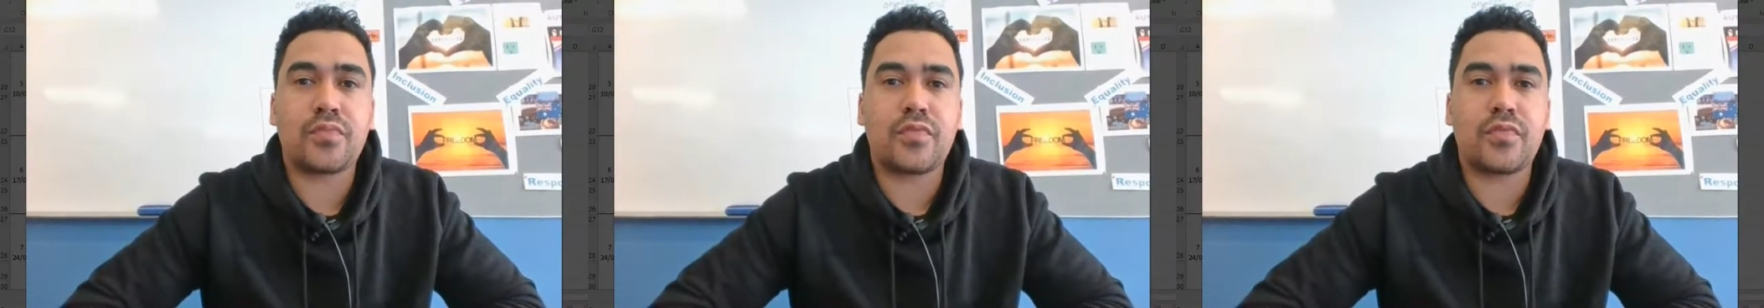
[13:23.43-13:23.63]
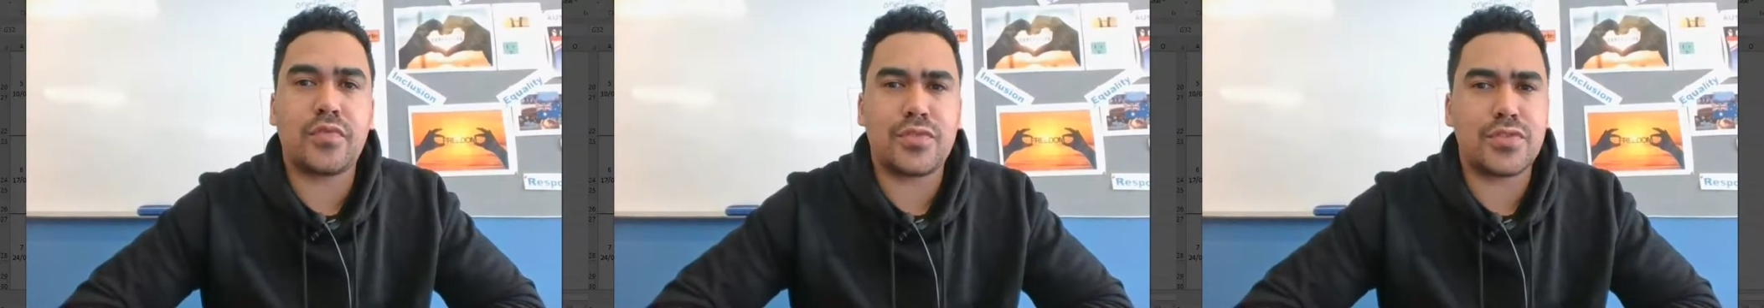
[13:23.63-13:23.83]

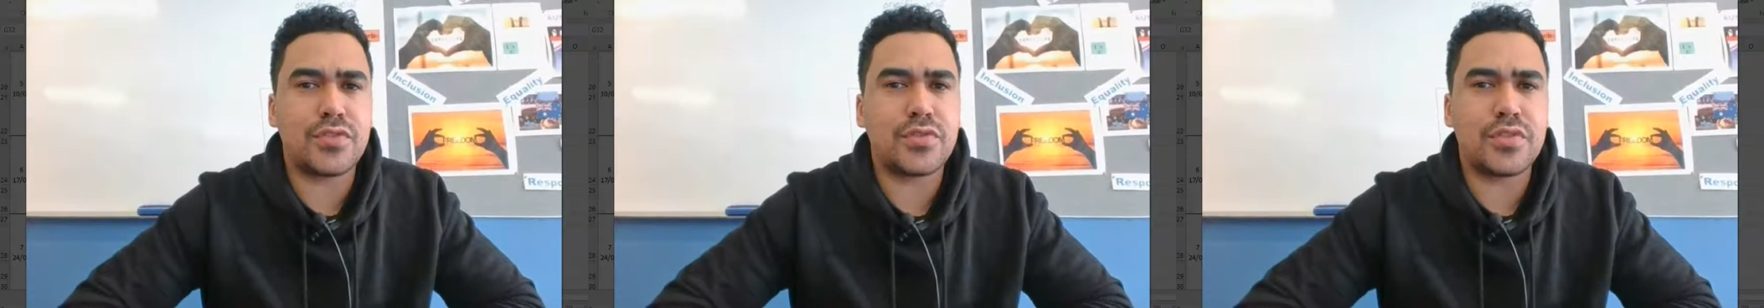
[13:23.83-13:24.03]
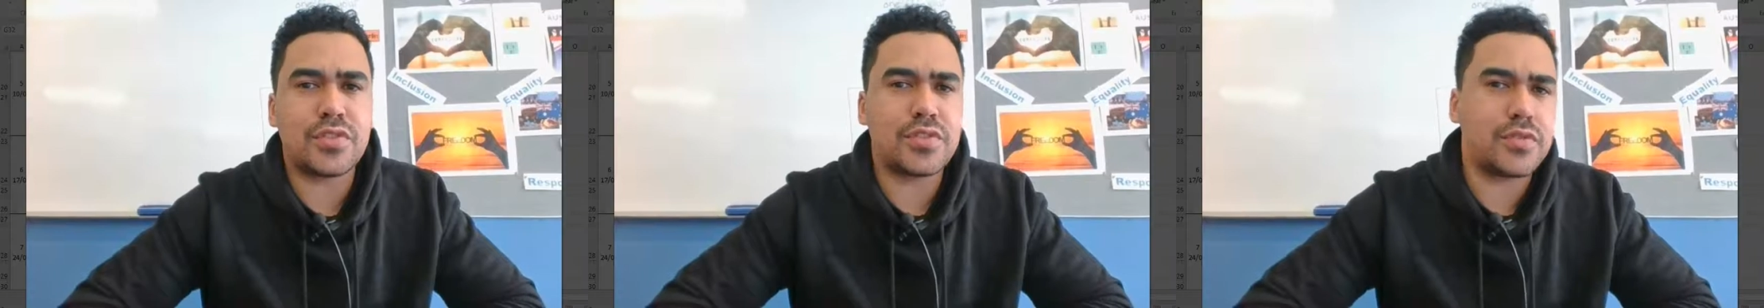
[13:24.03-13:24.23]
for
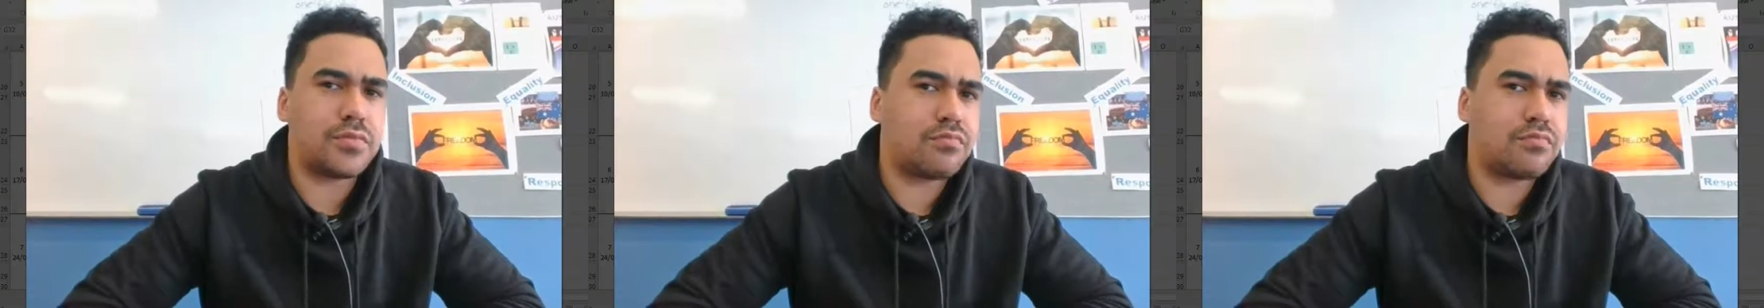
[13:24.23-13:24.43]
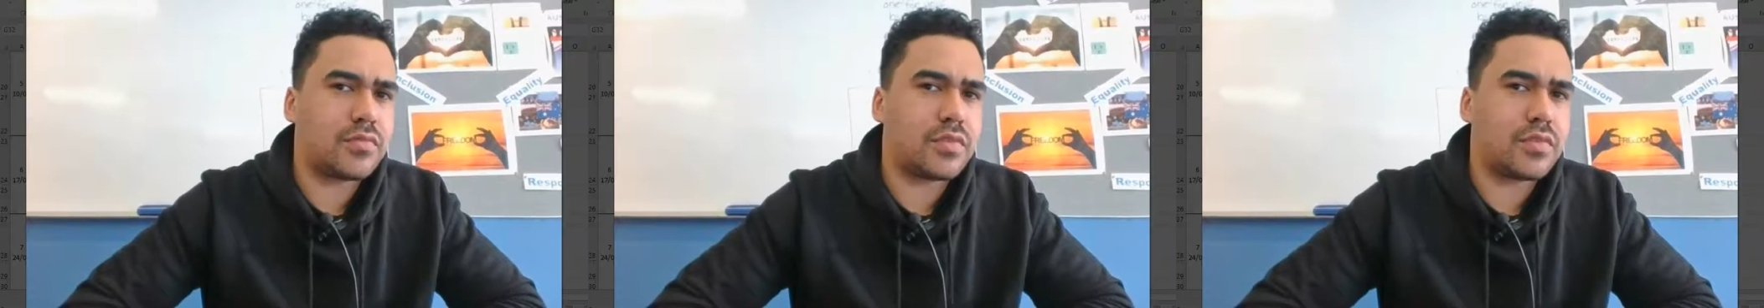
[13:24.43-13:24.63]
students
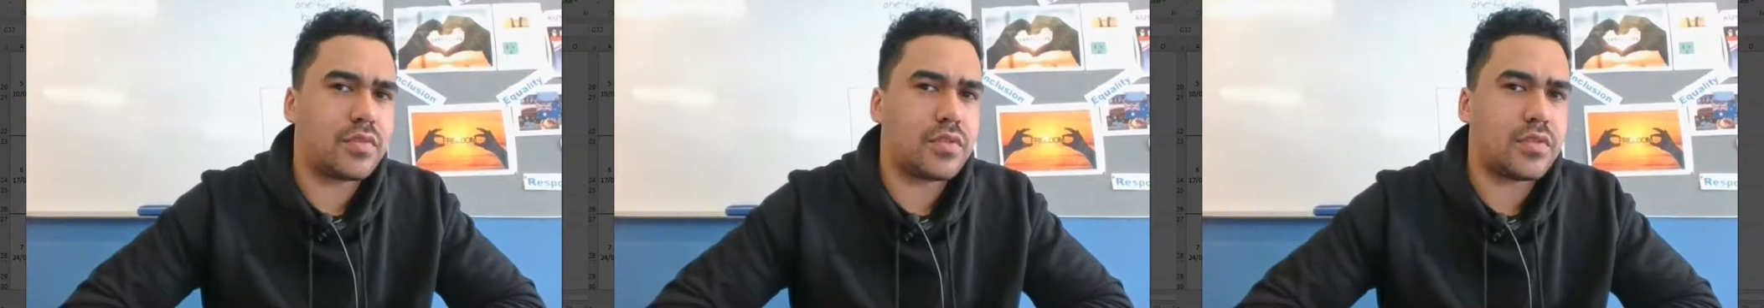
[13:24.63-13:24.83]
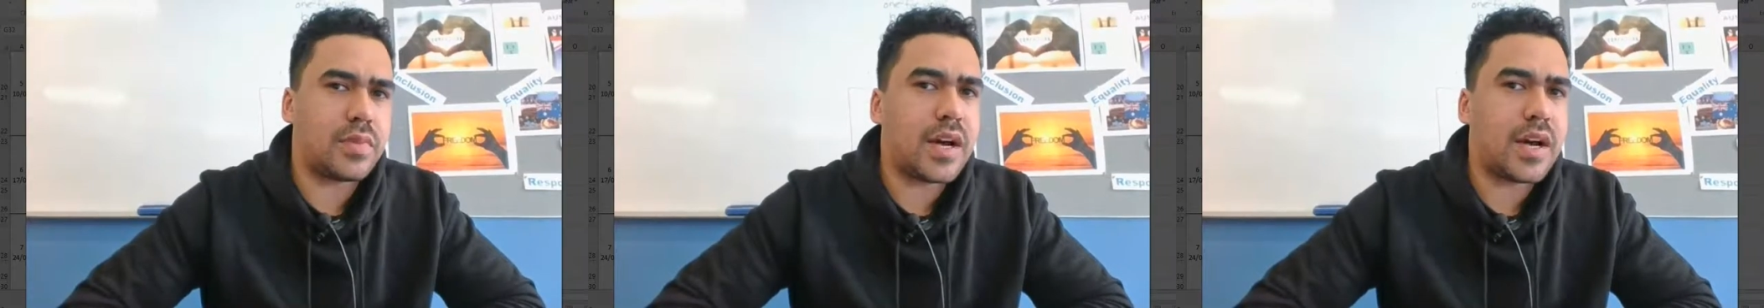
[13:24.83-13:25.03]
to
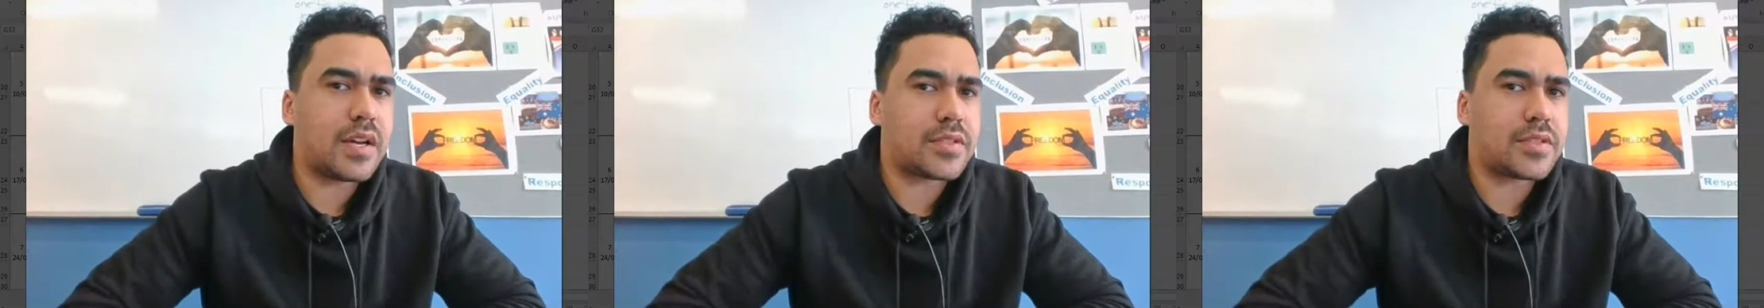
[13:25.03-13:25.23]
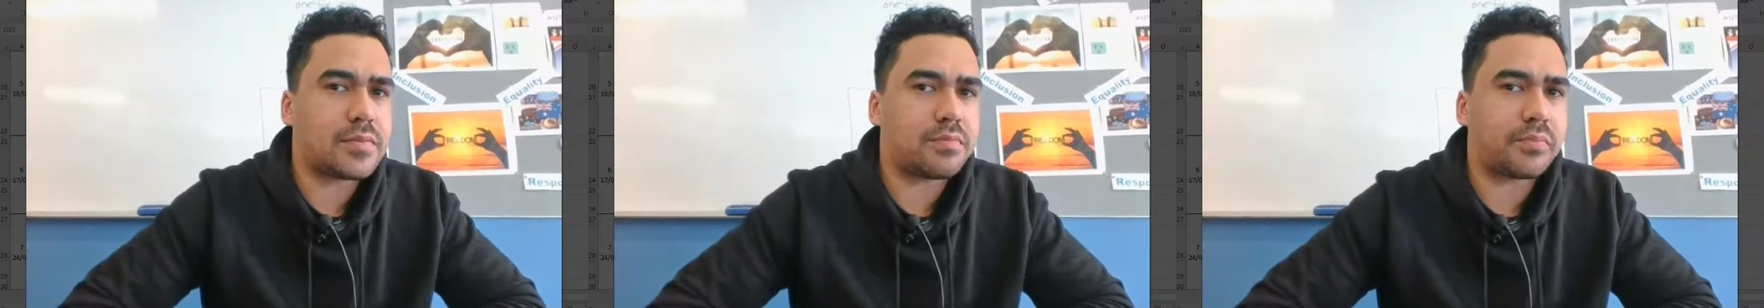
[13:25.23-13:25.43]

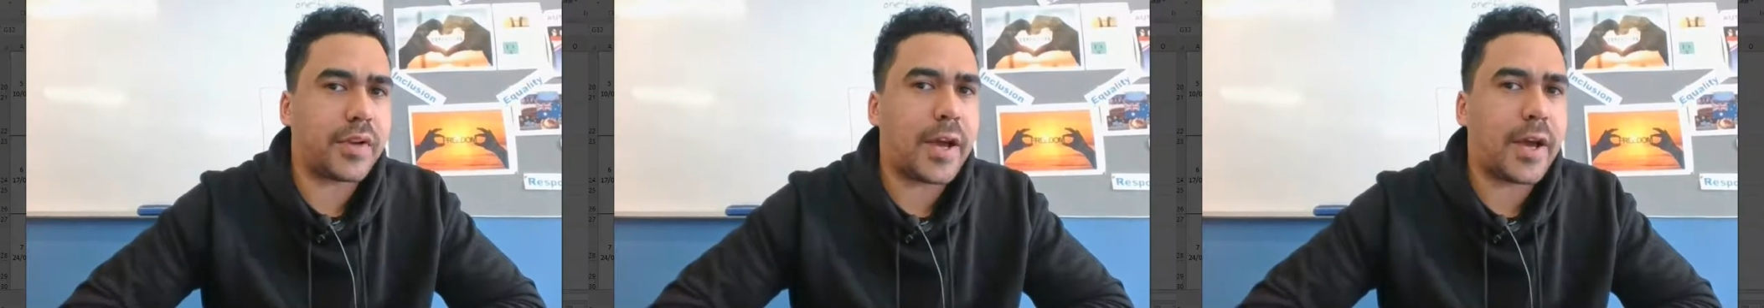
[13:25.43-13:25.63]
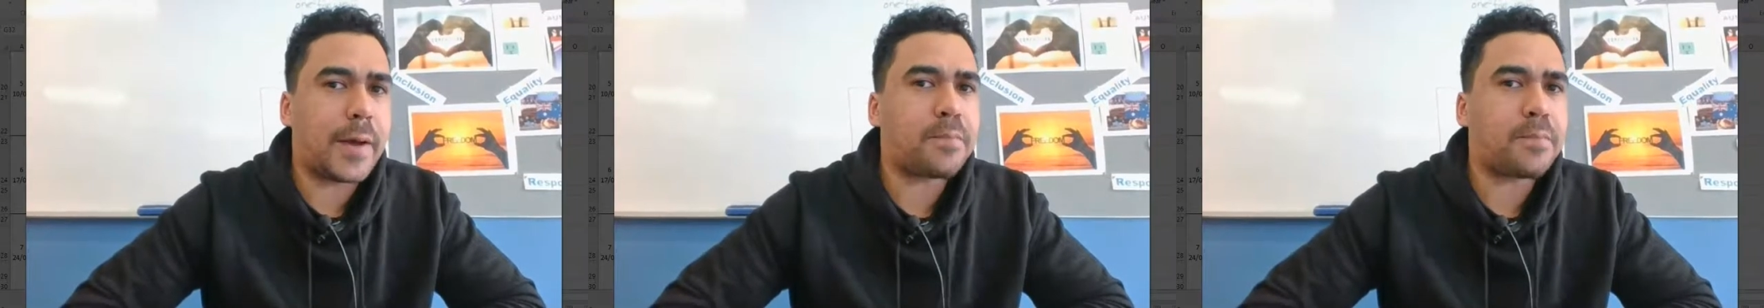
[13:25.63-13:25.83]
pass,
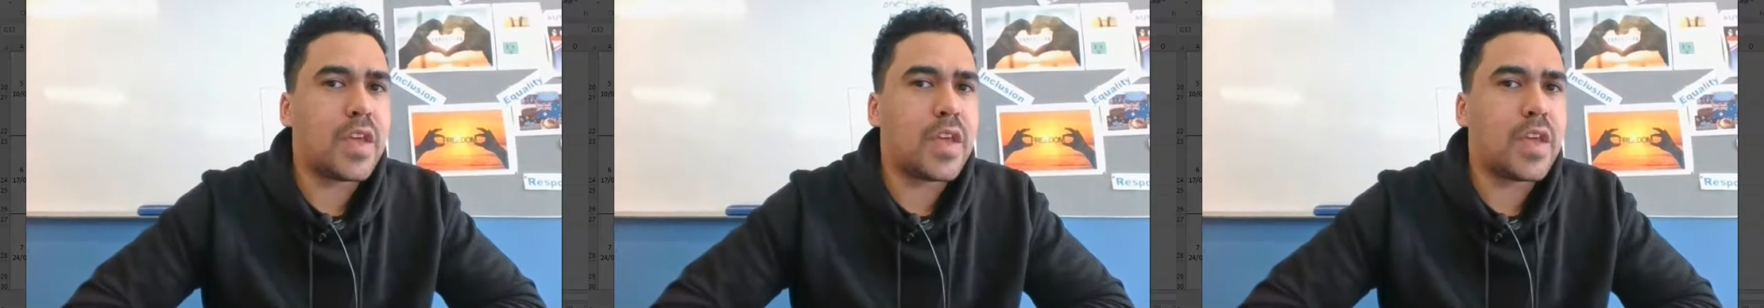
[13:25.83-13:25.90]
okay?